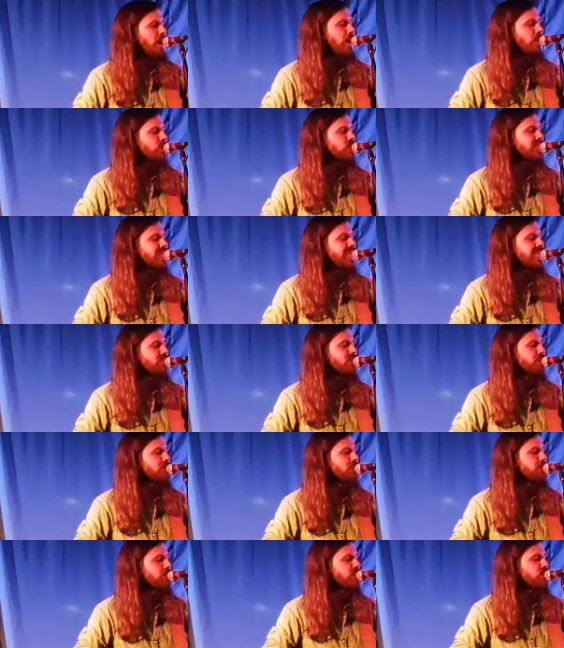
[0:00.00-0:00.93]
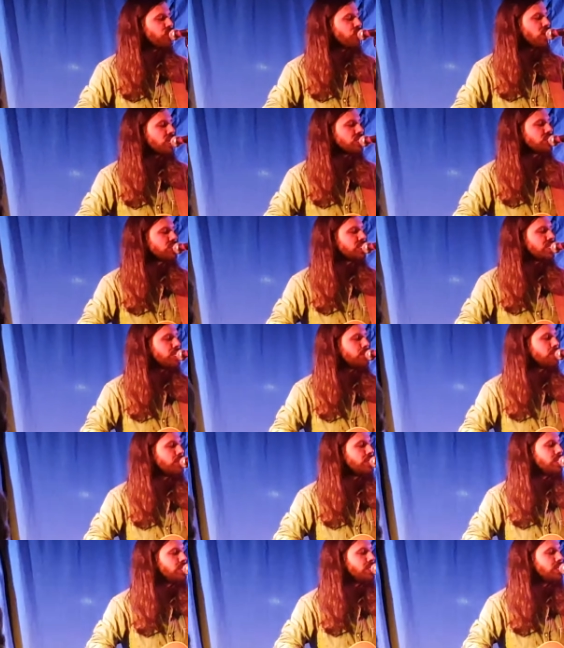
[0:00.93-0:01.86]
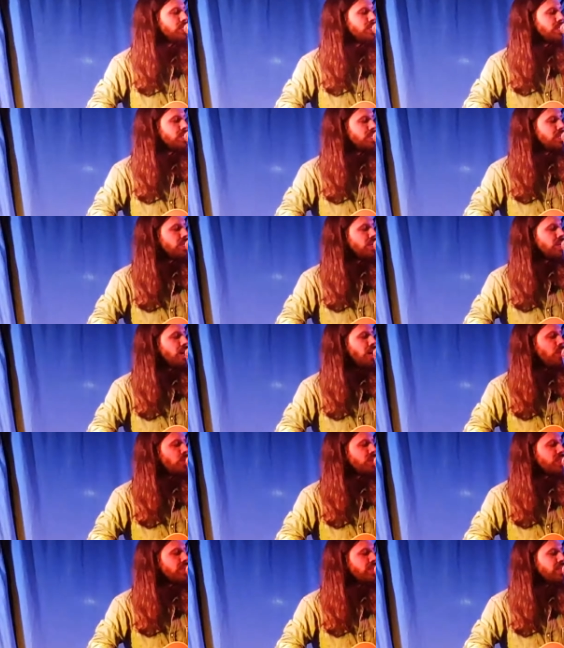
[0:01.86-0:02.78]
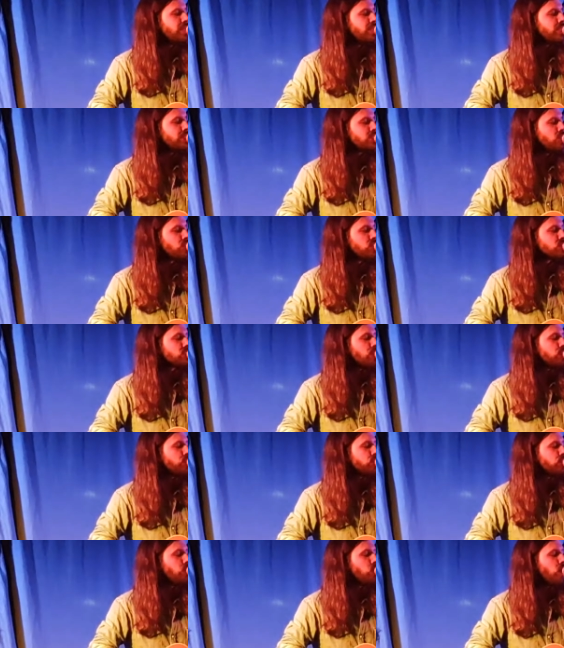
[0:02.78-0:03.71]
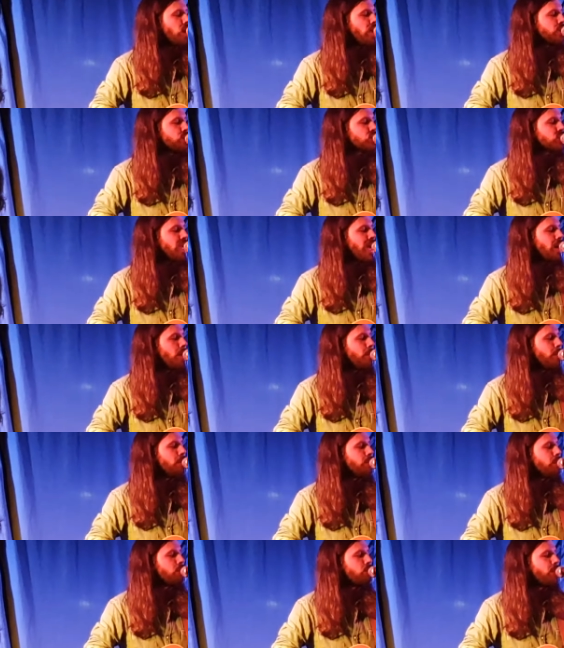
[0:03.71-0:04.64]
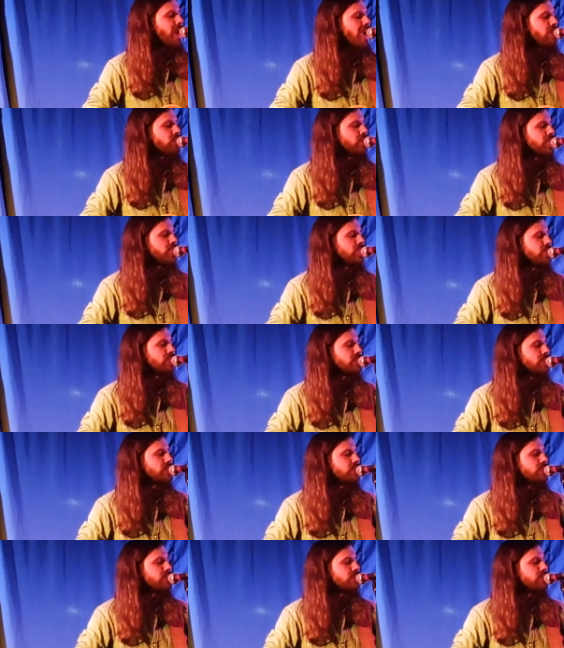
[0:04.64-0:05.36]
I would hear him before I could see him. I would hear his long-suffering wife shout, Barry,